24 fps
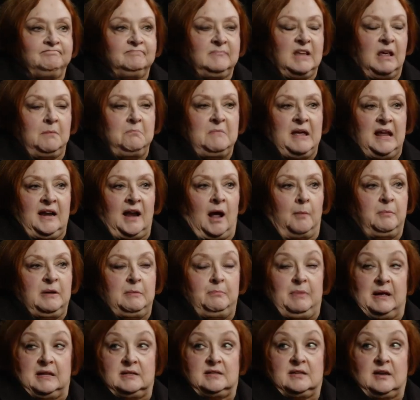It may not be
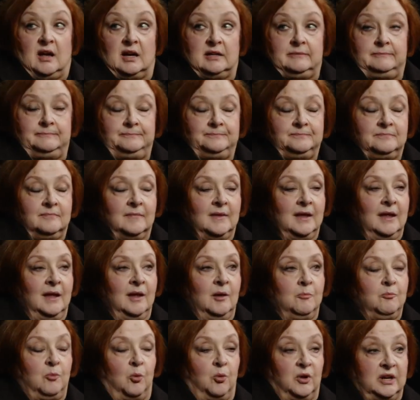bedside,
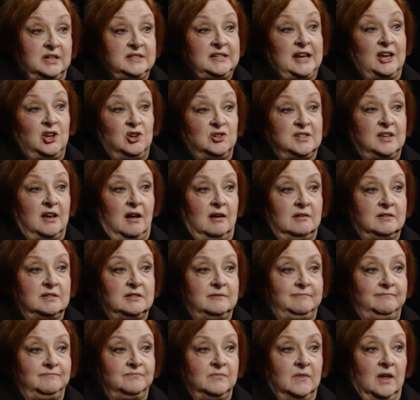but we're going to take your
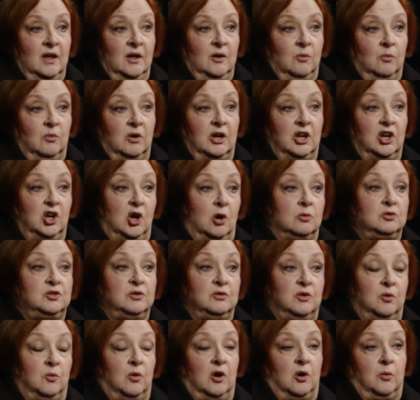cells. We're going to go do
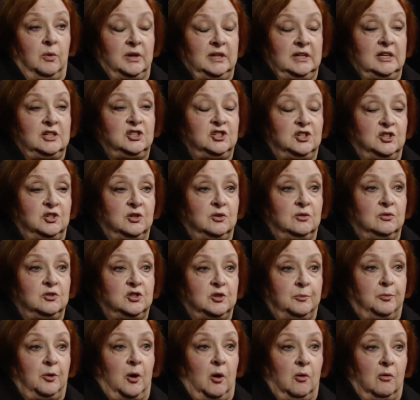the work we need to do
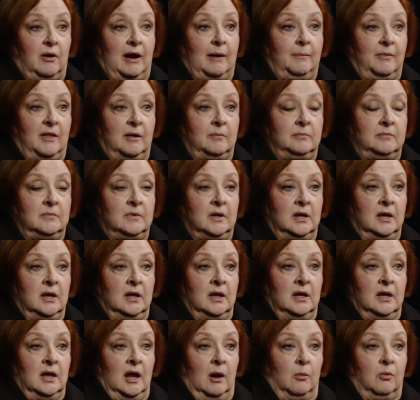to program them,
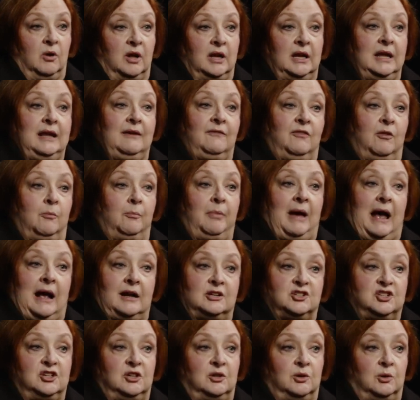and we're going to give them back
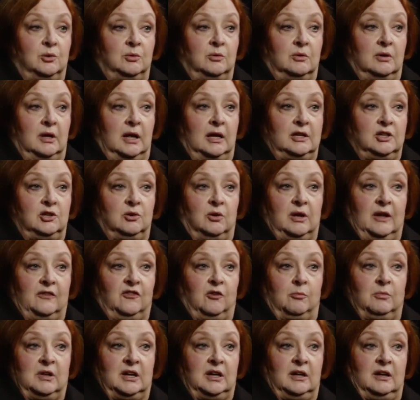to you, and you'll get
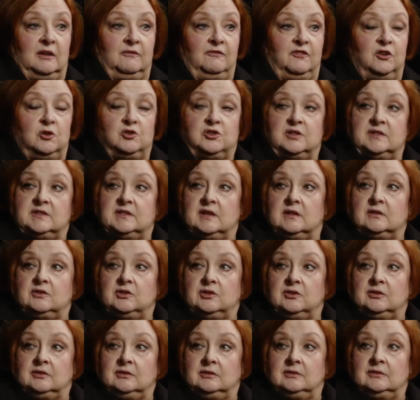them in an infusion center.